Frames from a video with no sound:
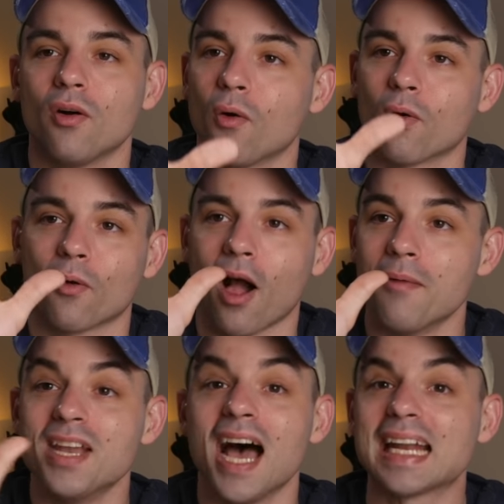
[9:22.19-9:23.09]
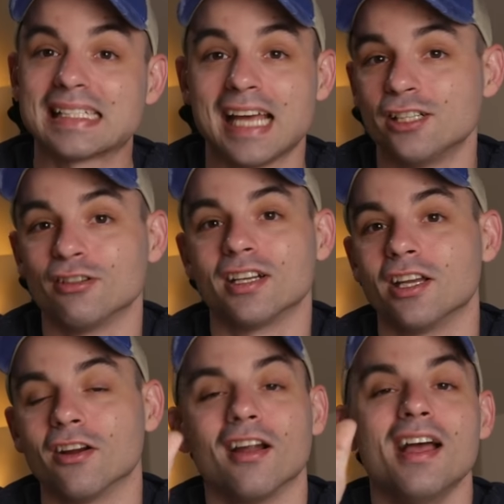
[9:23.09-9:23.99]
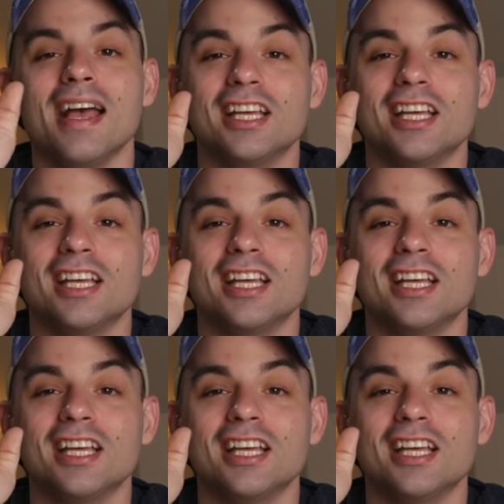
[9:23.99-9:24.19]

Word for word: or I'm not exaggerating here,